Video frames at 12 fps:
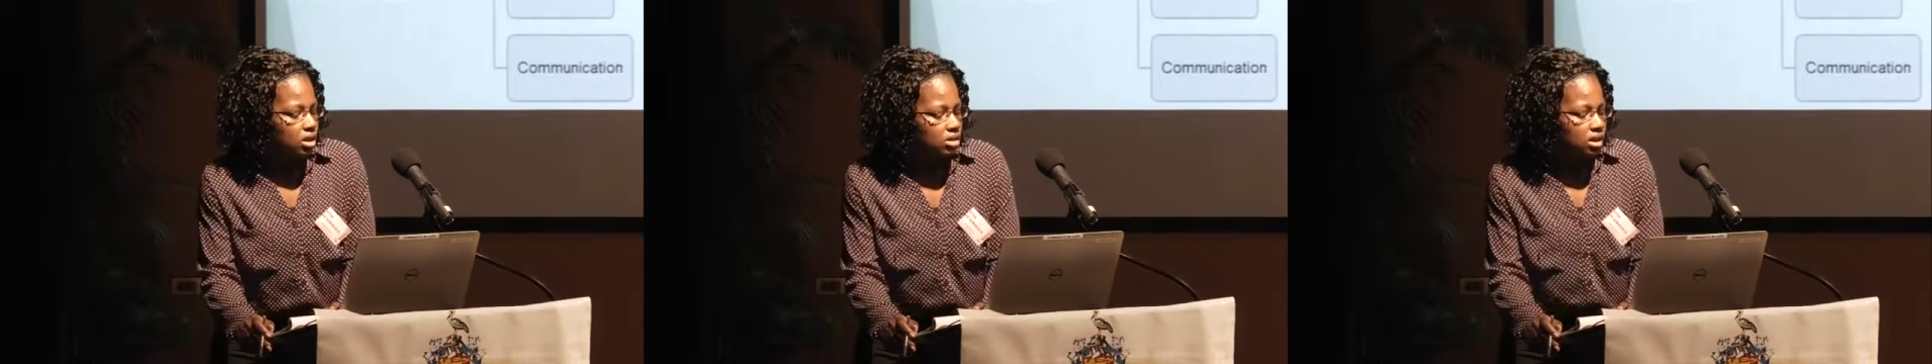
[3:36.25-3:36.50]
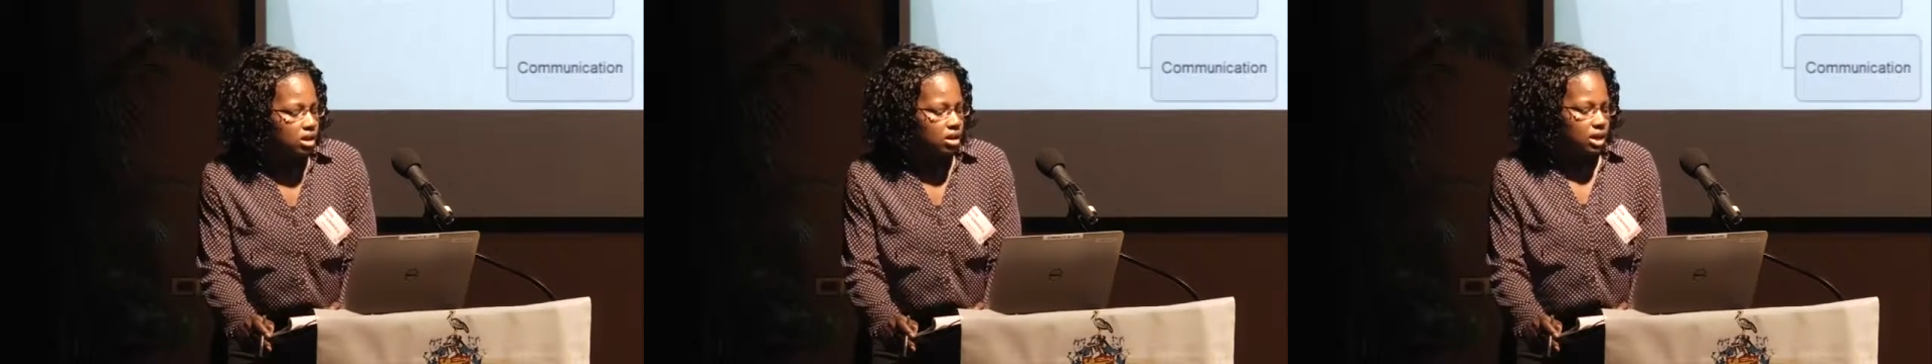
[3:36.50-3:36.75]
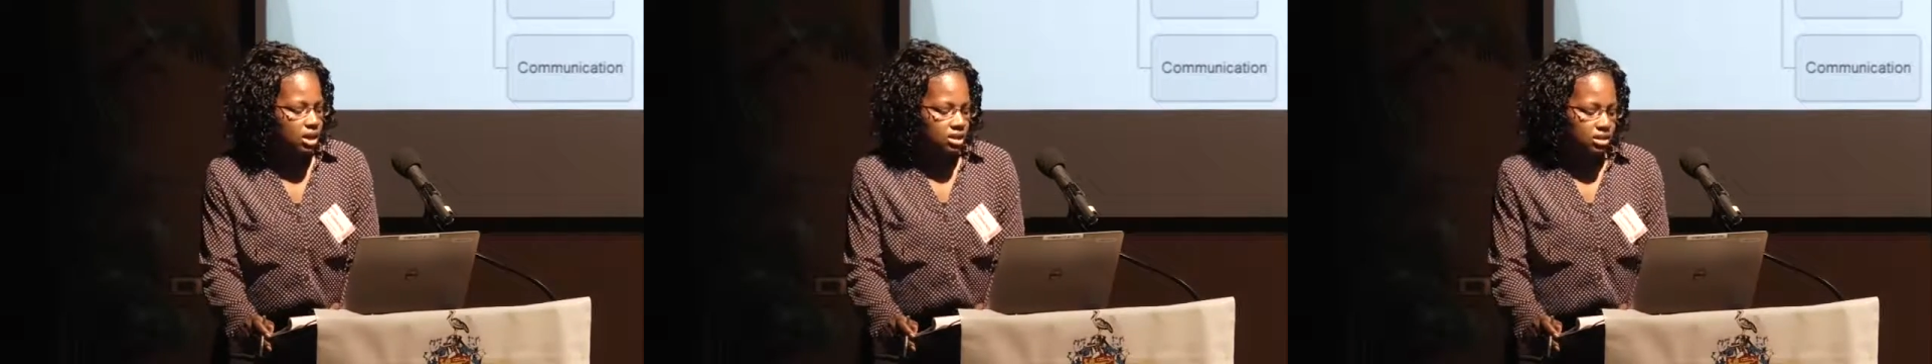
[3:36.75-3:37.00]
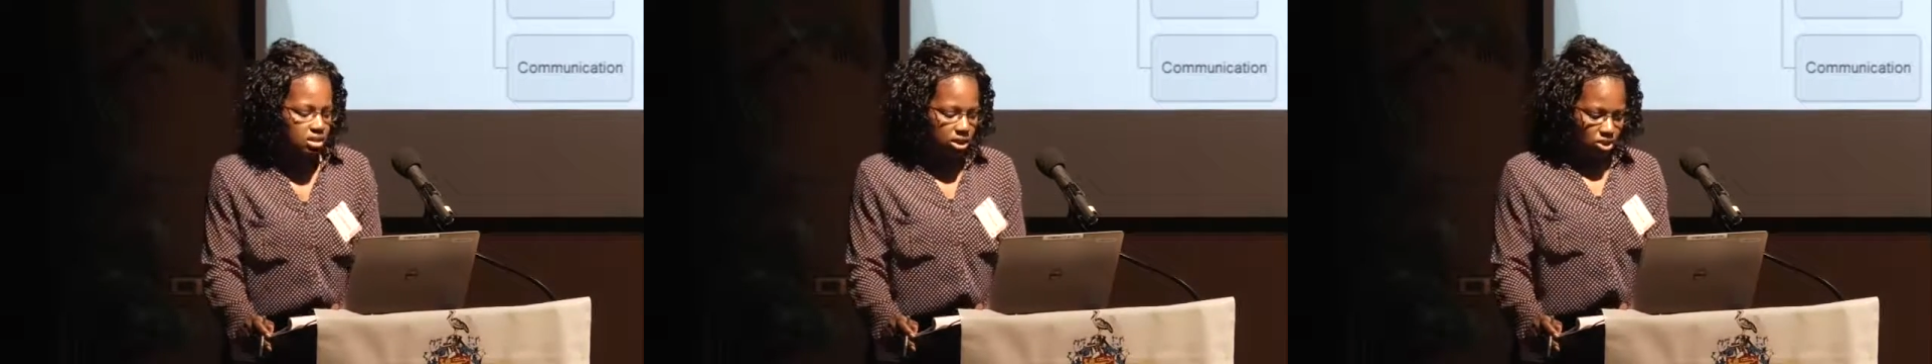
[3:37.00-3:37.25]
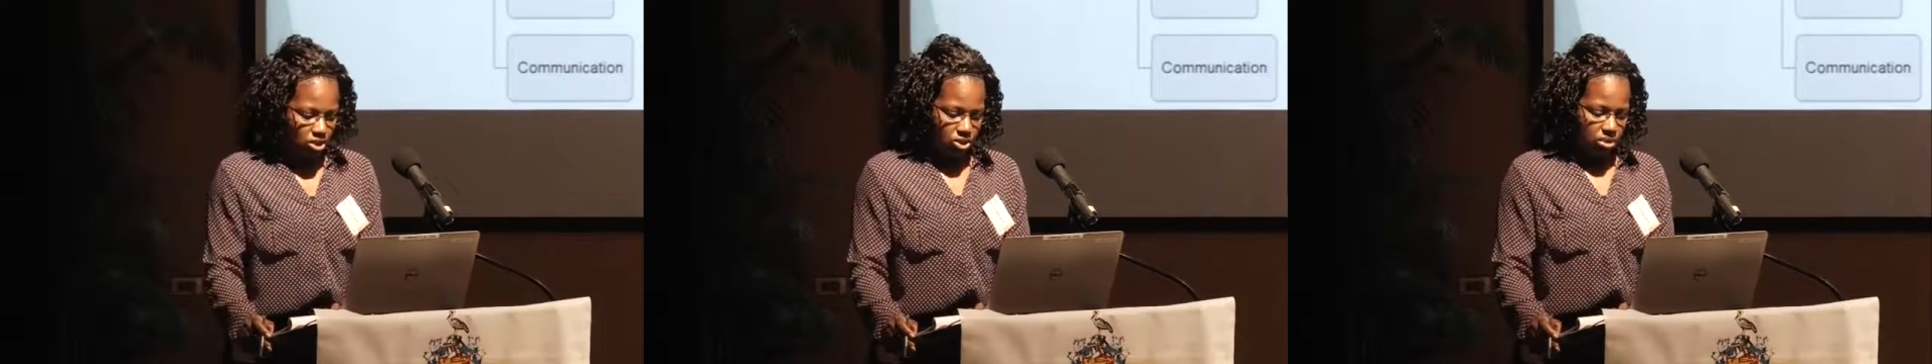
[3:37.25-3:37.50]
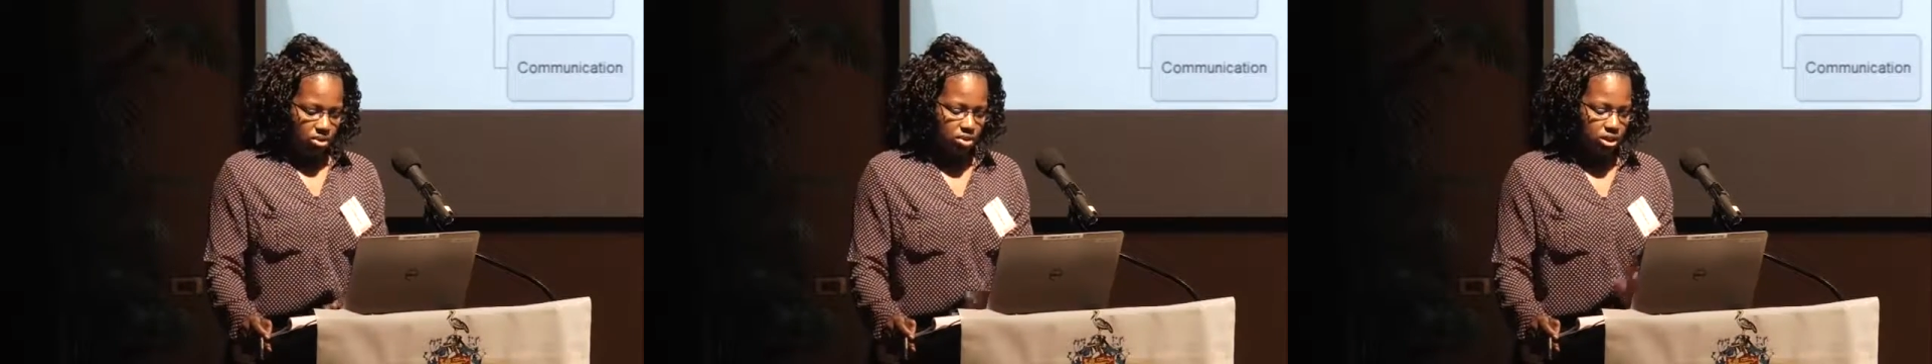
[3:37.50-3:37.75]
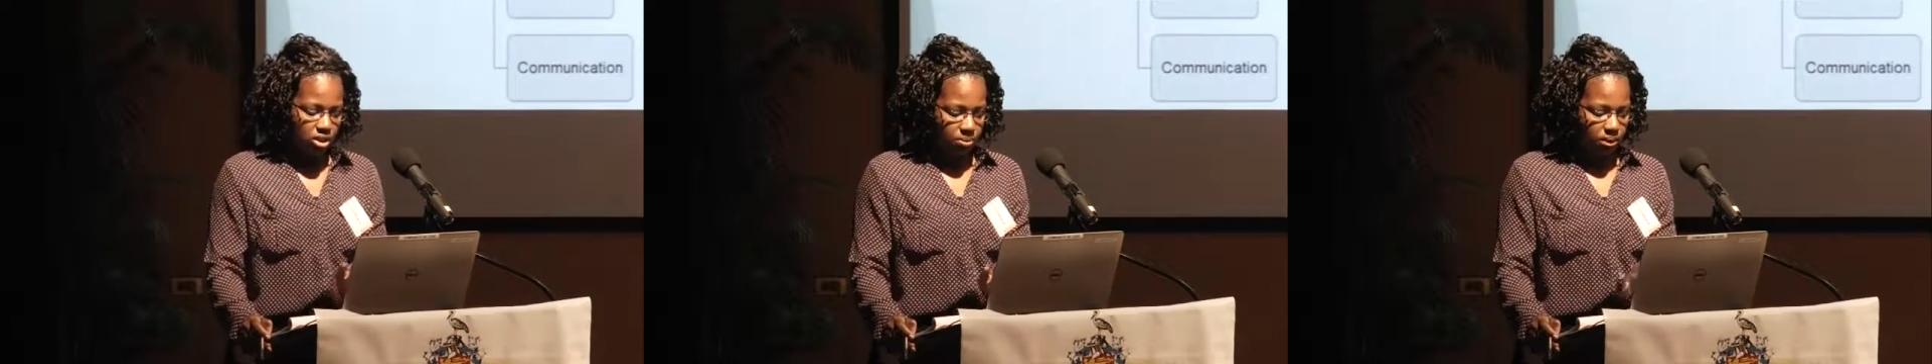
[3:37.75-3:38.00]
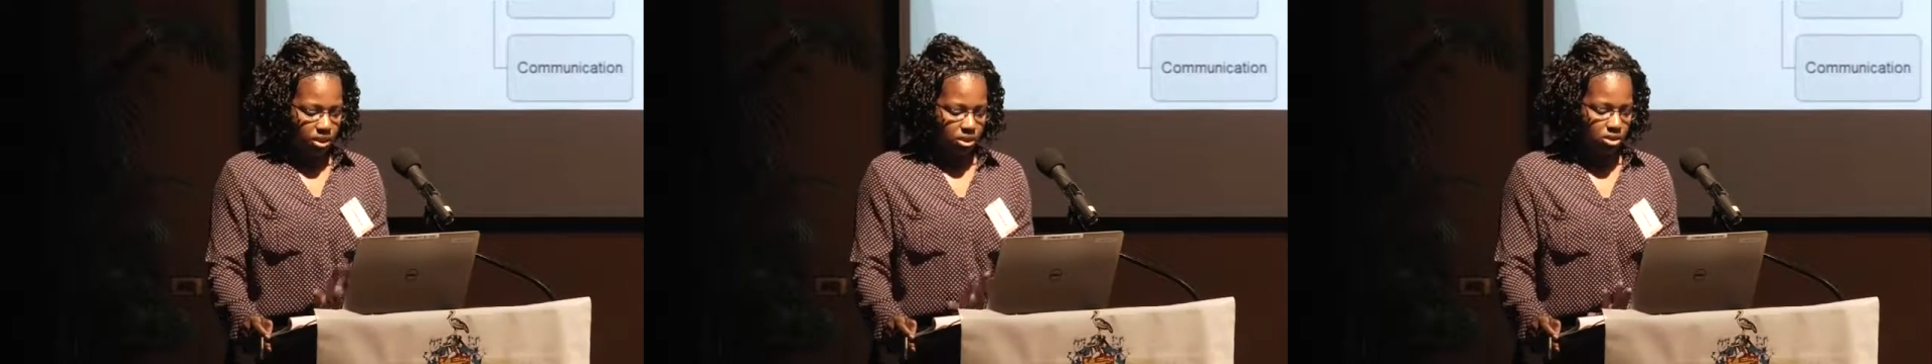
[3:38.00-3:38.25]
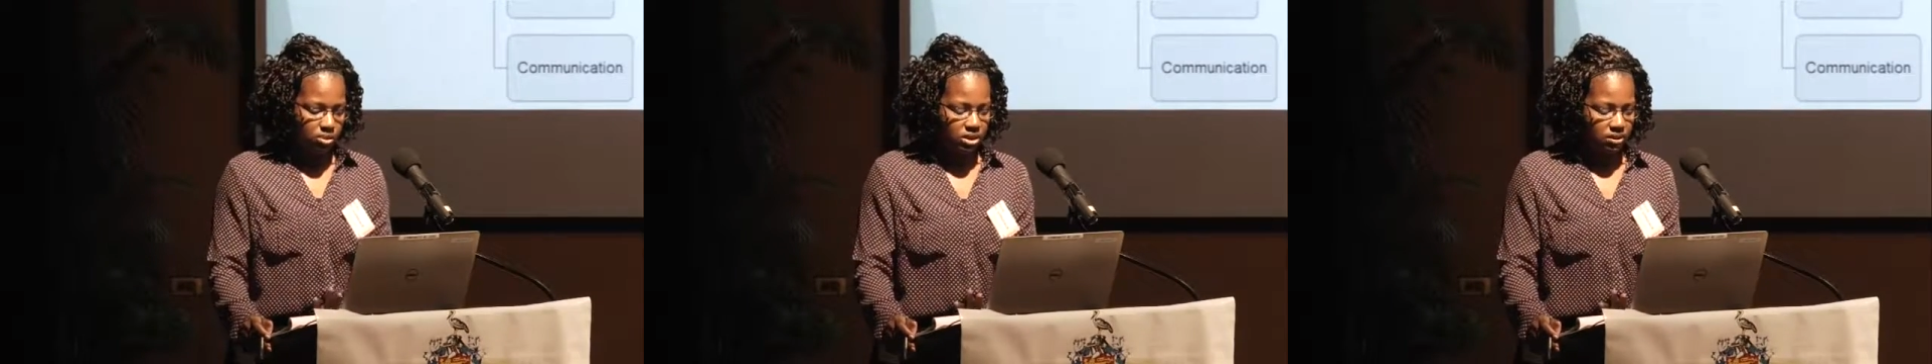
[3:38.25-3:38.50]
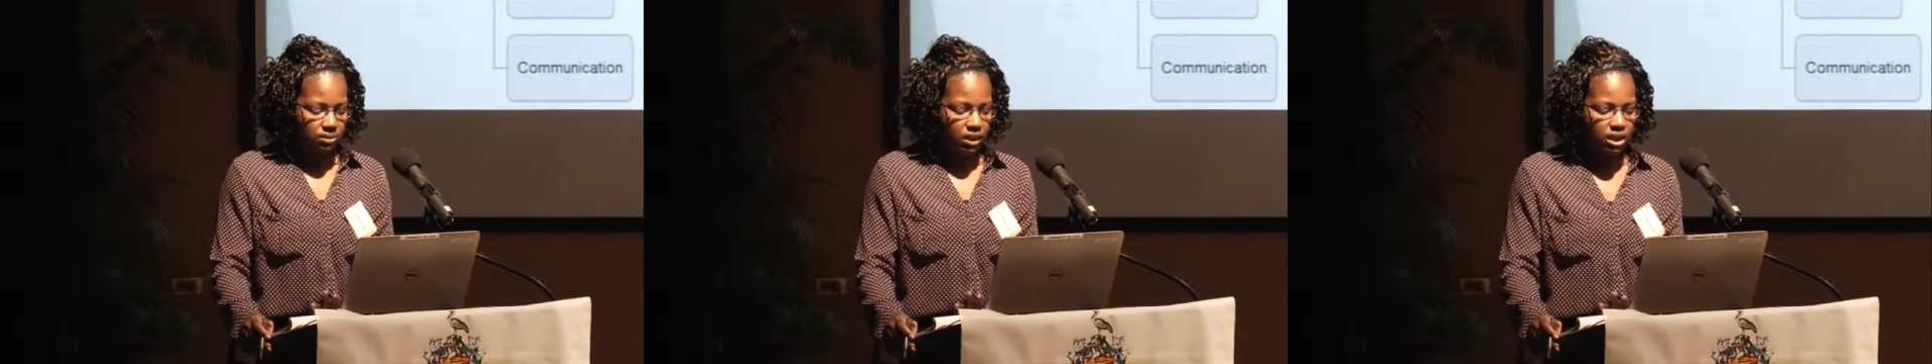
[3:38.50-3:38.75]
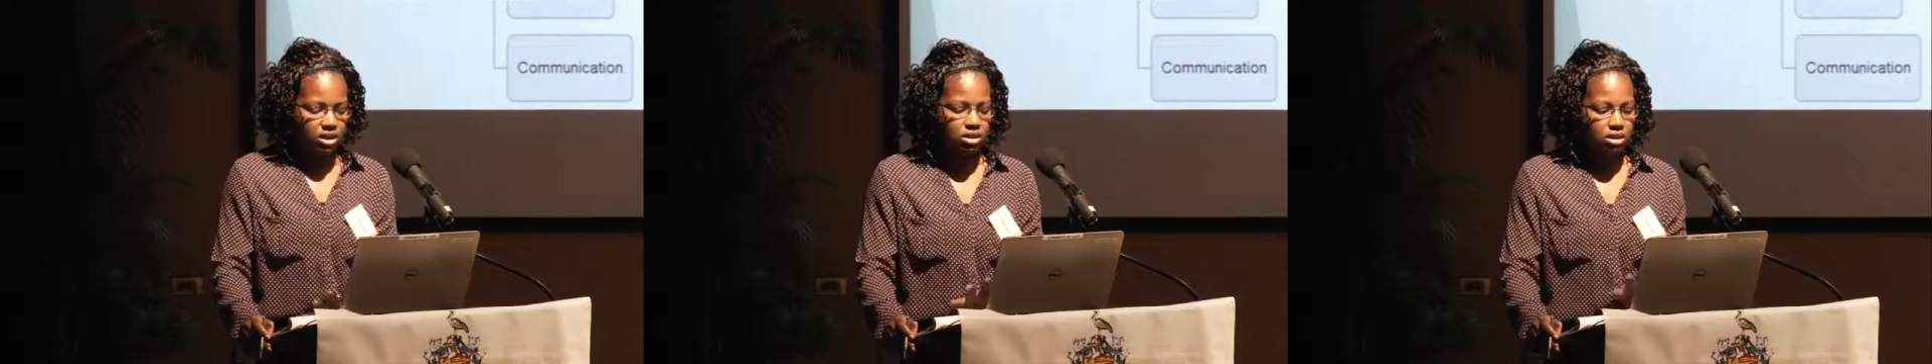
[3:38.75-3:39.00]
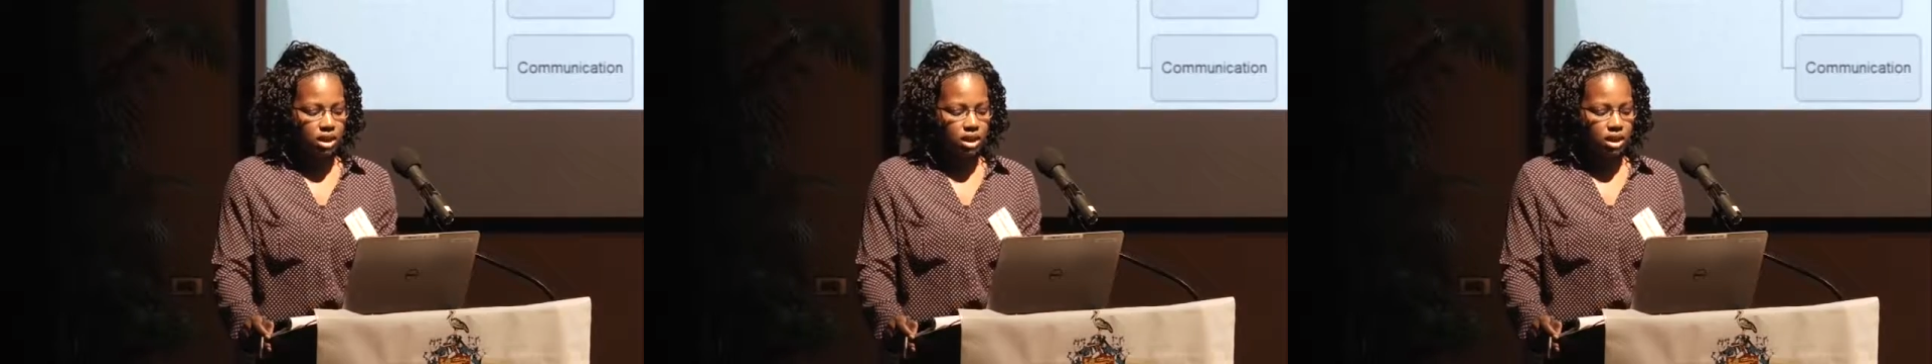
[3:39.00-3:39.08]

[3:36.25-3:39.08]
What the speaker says: There are six pillars were defined,